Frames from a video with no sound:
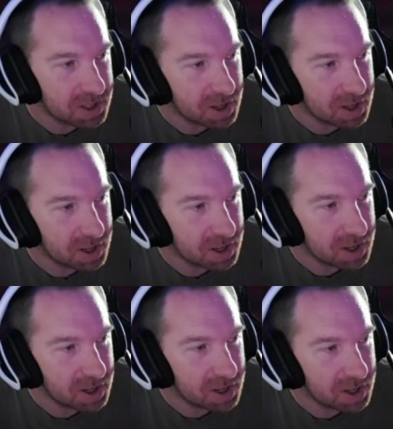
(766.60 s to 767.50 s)
this
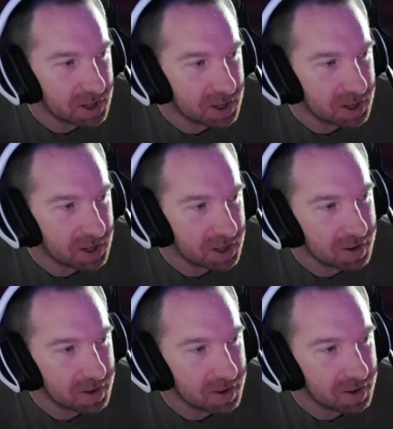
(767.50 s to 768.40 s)
would be
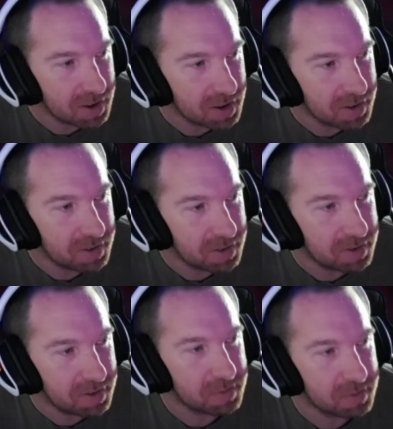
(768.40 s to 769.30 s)
something for
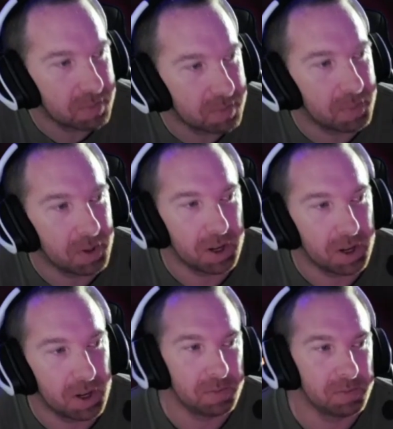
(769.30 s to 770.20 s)
today, but you
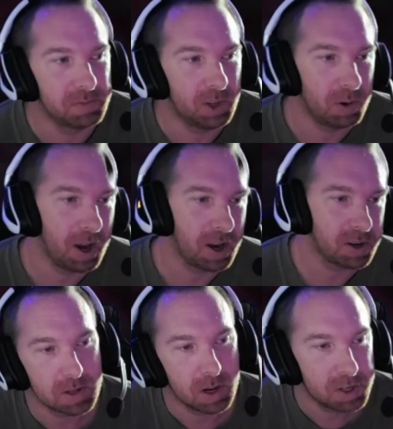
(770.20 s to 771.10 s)
don't find
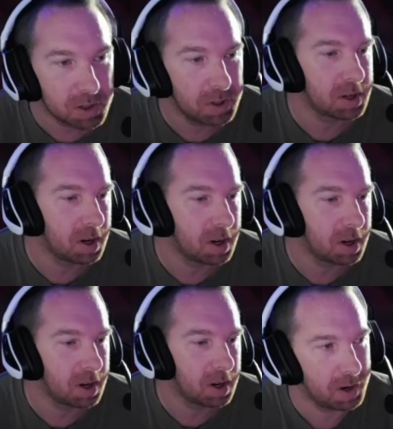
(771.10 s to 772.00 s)
a ton
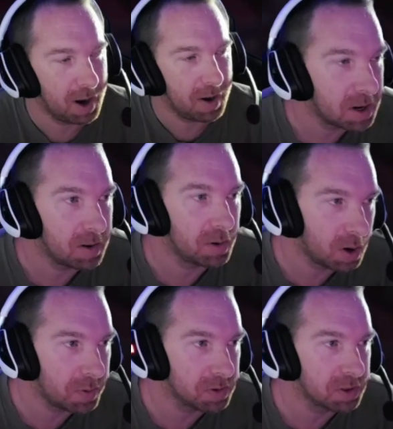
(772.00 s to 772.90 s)
of
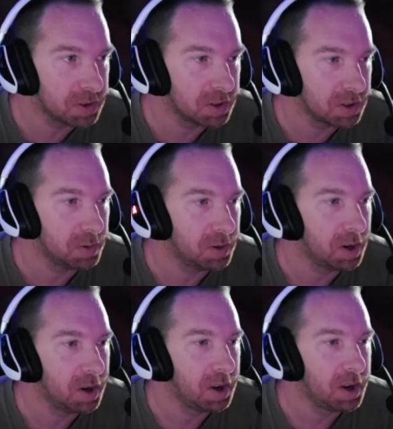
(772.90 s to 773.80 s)
opals, so
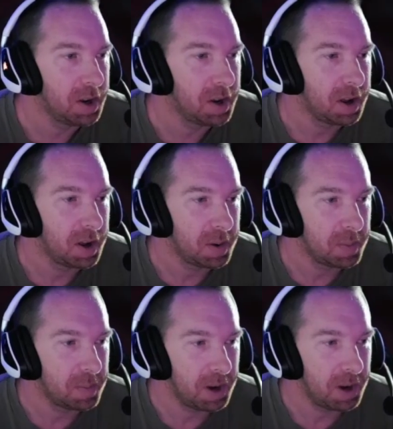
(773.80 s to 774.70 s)

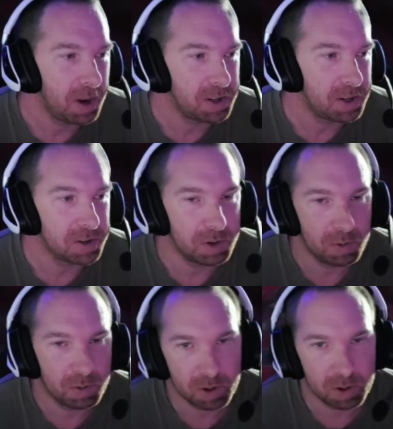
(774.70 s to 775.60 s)
make sure it's something you
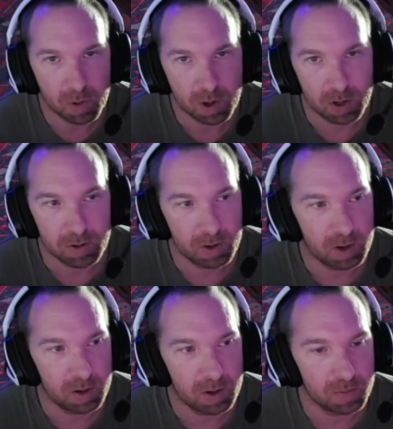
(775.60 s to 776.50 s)
really want,
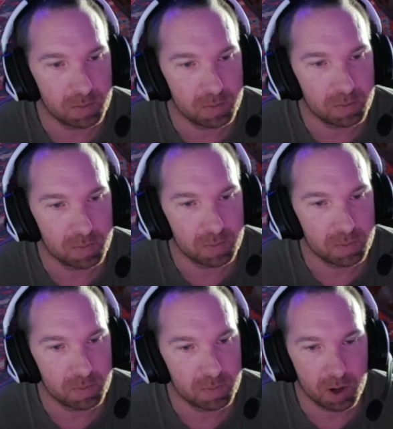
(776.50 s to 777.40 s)

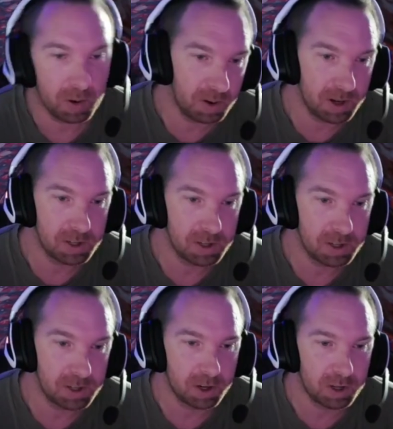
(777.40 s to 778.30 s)
unless you're gonna
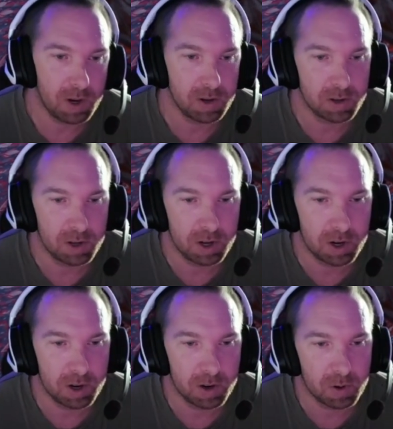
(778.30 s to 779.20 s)
wait until you get
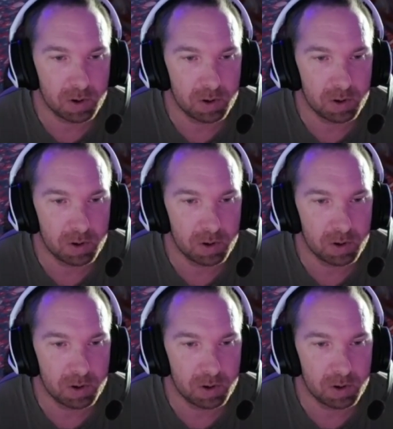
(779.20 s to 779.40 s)
another one.